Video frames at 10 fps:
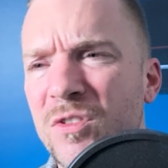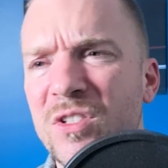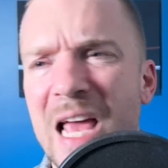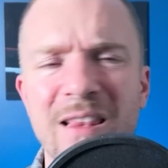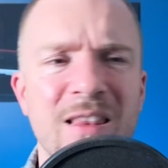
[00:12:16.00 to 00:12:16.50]

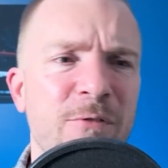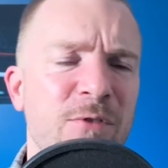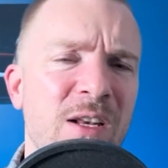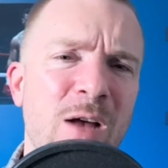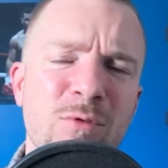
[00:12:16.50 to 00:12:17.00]

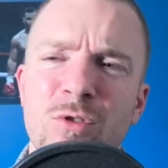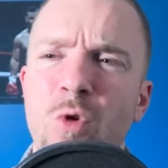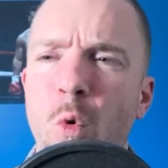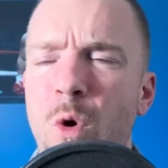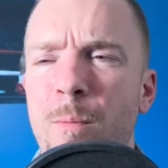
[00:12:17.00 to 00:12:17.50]
deadlifting out the
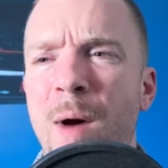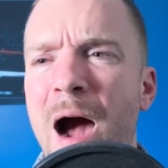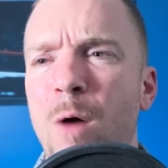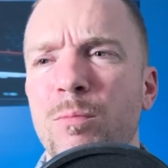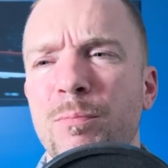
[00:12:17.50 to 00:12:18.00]
door and
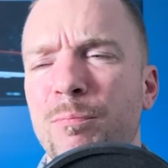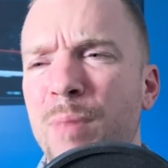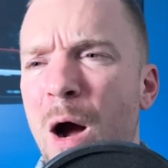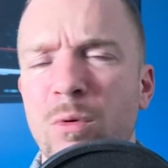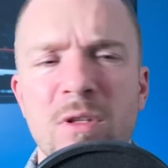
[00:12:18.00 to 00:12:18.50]

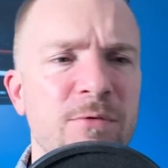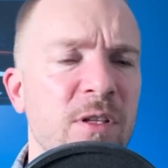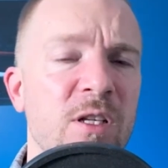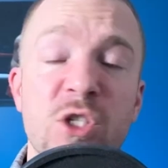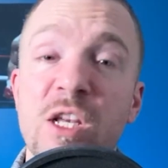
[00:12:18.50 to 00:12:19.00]
power
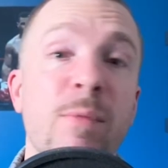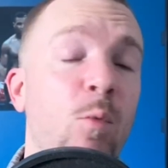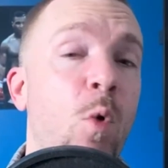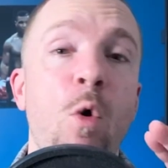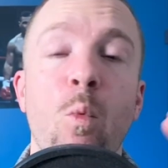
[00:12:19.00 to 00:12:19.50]
lifting the gym
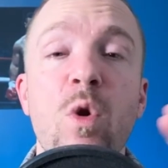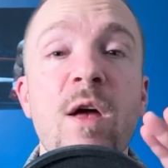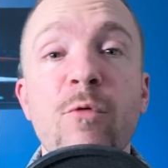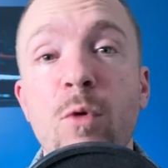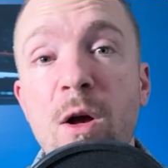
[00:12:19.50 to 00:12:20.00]
and
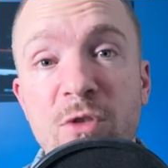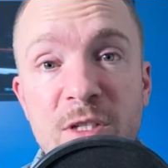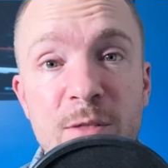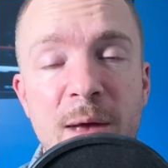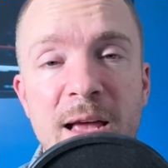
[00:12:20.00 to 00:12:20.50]
whatever else
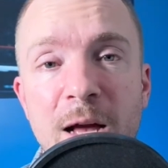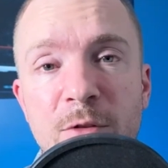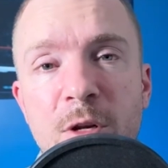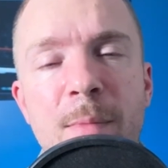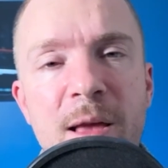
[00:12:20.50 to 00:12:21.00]
this man
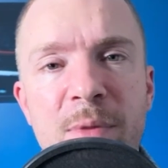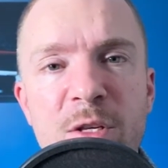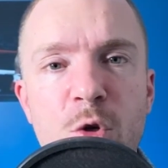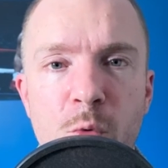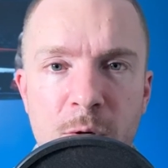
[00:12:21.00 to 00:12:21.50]
out there may be
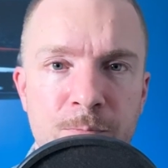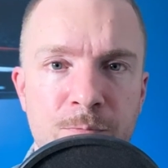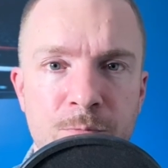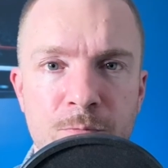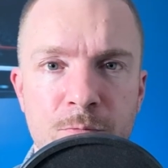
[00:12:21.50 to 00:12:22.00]
doing.
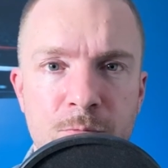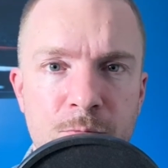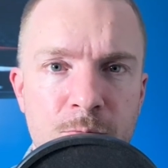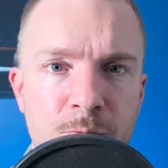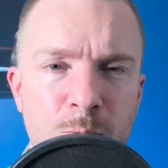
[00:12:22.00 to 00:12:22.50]

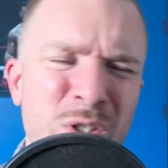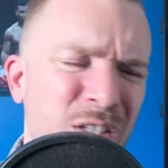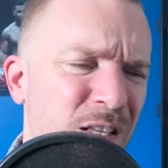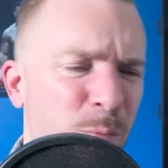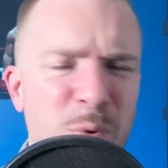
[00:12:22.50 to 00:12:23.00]
We
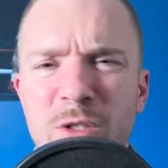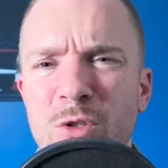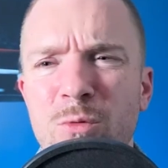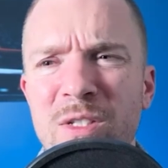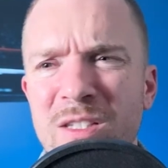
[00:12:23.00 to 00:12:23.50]
see the
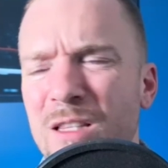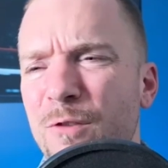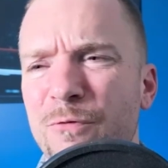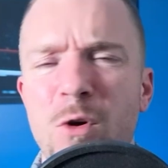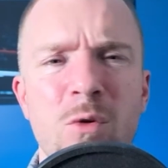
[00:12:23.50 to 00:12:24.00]
pictures, we see the
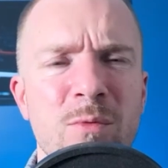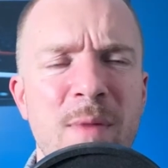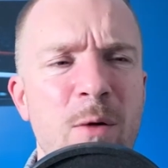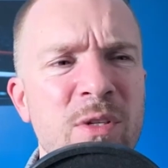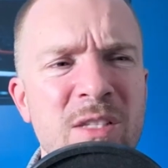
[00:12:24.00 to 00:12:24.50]
films,
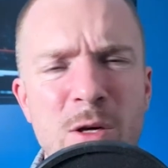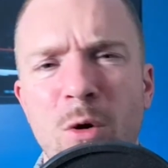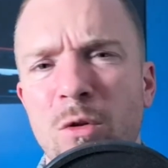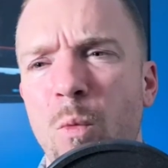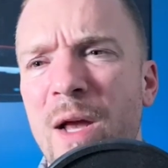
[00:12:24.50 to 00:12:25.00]
man. We see
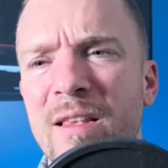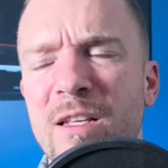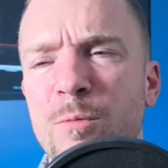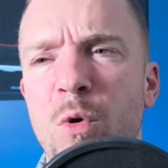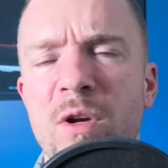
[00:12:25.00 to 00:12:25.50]
all the weight that
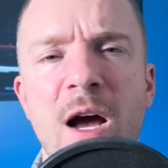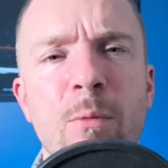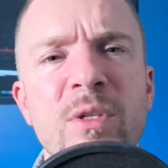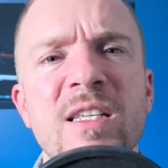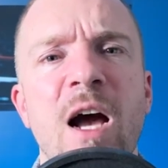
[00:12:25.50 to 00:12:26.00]
he's putting out.
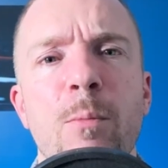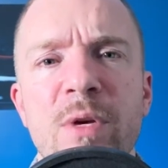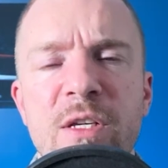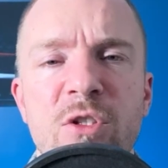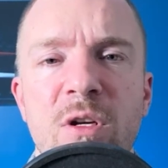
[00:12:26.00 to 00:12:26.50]
We see how
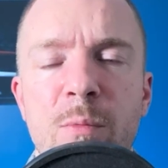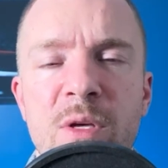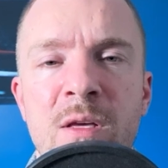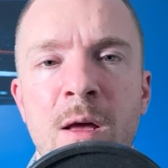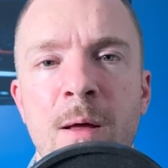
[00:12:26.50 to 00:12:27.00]
big he's going to be.